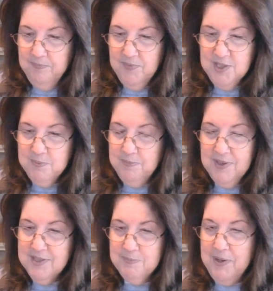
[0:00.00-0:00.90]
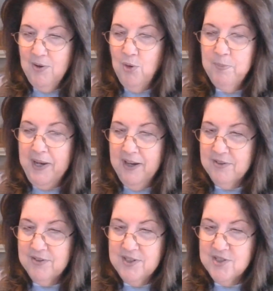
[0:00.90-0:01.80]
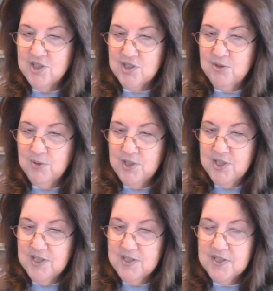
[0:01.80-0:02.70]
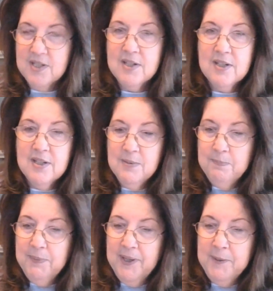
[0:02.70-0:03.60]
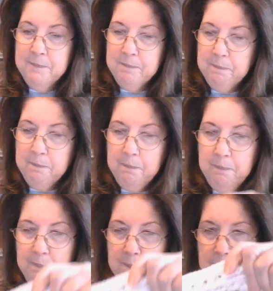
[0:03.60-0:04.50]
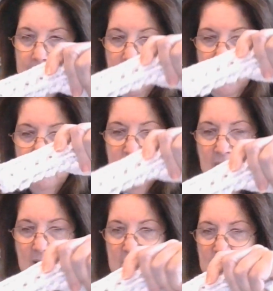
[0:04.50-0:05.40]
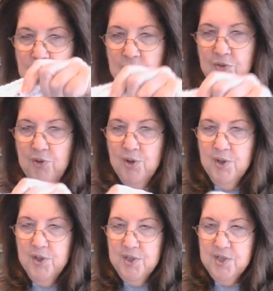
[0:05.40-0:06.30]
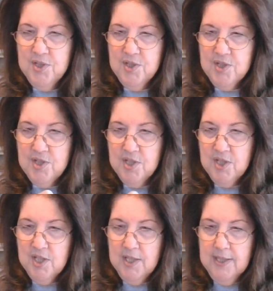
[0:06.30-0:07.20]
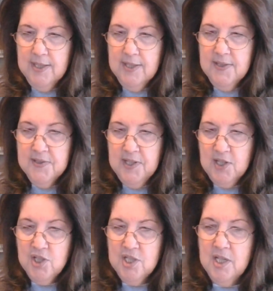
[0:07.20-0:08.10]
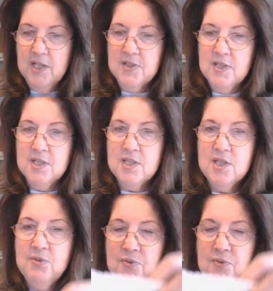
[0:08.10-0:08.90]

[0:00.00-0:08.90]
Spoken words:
This whole pattern is just gorgeous, but I've gotten the first section done. So this is the